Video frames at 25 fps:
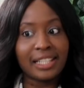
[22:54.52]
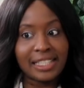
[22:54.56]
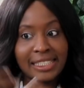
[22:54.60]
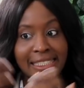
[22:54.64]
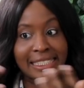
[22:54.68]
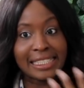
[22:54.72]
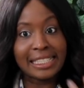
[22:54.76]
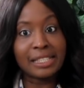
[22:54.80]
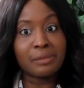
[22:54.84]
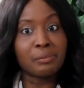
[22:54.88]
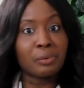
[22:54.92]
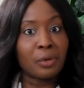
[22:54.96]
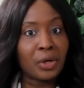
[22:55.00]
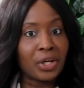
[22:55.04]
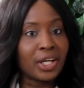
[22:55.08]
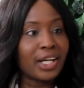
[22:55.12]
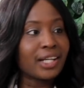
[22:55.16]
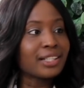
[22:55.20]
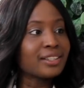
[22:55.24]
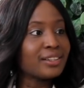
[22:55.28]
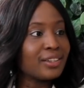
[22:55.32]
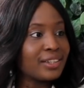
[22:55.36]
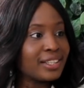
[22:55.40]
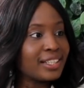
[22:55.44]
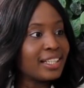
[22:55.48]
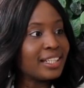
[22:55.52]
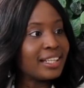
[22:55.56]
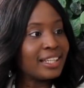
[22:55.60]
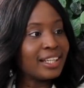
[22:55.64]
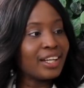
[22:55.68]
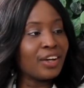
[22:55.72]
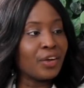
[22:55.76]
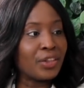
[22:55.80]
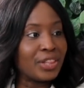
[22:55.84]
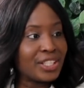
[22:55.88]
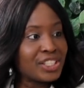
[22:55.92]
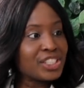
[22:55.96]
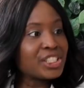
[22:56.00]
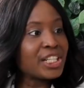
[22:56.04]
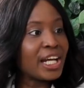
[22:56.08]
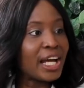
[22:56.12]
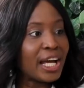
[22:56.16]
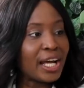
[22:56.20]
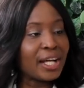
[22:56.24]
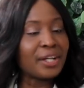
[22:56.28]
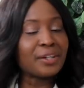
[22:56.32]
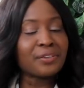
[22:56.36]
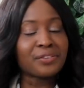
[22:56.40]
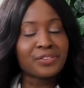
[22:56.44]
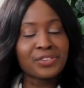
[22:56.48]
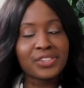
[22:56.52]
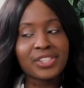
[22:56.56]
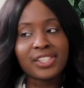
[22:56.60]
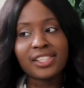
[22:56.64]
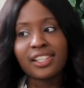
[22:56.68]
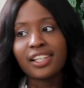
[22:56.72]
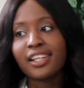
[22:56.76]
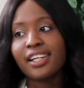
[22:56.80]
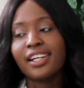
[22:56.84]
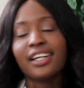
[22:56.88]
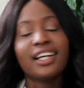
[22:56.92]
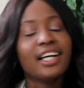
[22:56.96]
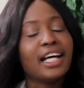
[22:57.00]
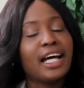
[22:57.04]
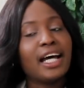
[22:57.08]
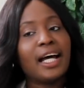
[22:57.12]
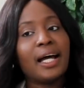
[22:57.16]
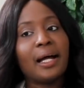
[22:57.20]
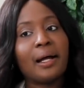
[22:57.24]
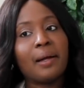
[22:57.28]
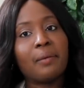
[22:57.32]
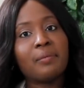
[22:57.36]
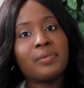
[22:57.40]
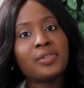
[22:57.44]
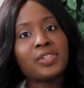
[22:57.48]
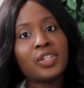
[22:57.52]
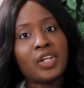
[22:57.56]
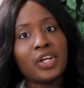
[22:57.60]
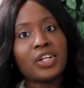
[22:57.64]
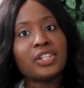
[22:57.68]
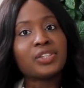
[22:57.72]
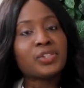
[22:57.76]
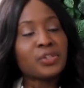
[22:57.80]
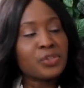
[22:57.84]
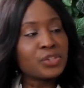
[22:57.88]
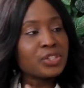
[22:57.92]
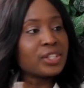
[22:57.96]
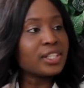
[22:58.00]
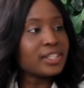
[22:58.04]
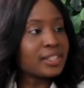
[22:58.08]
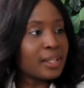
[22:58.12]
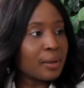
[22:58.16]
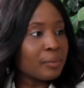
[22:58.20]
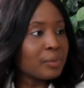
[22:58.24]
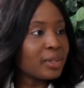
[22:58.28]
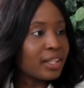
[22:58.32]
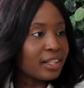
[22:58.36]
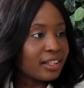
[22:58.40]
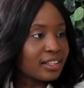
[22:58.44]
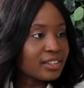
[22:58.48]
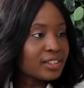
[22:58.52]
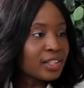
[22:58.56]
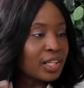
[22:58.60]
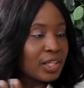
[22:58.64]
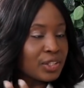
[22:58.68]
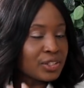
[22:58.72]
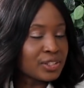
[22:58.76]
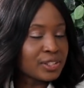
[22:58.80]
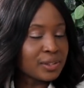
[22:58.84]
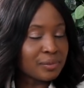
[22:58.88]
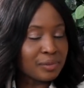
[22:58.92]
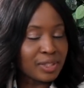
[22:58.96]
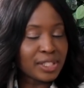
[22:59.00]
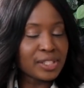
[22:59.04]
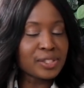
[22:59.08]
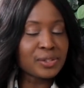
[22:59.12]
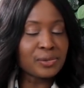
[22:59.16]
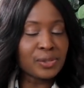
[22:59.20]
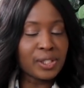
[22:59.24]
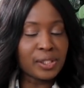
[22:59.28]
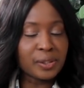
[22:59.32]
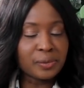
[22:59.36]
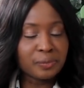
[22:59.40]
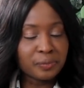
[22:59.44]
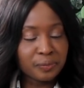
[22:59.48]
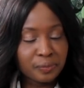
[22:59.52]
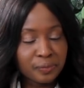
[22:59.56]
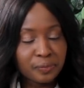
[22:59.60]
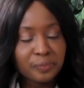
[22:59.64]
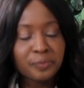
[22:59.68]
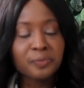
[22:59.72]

I see the products on the shelves. So it's also something that's close to me as well.